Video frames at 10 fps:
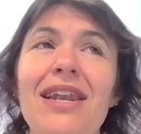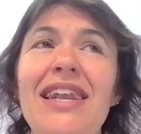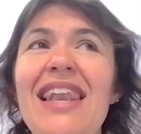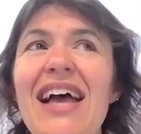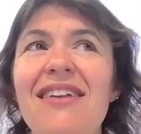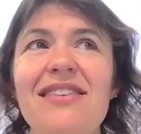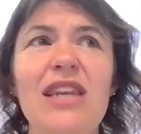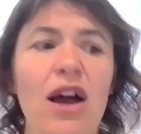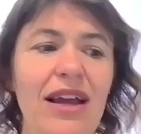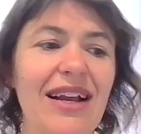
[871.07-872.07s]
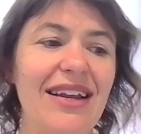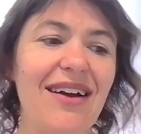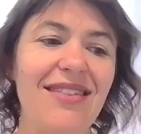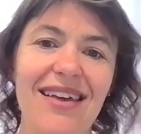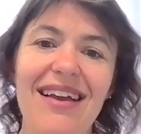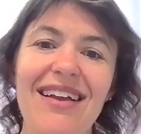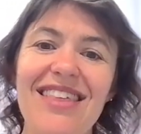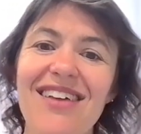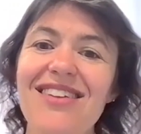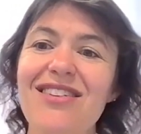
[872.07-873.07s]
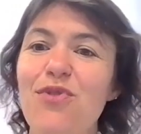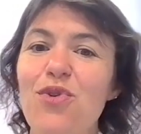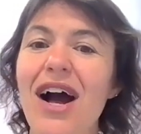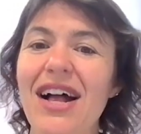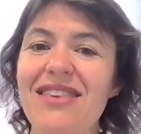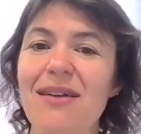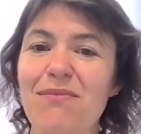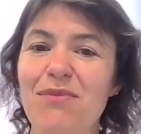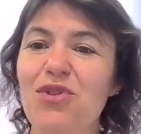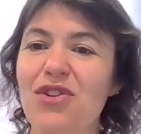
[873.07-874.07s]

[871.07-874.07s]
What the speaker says: less likely, I think. The others have all had some sort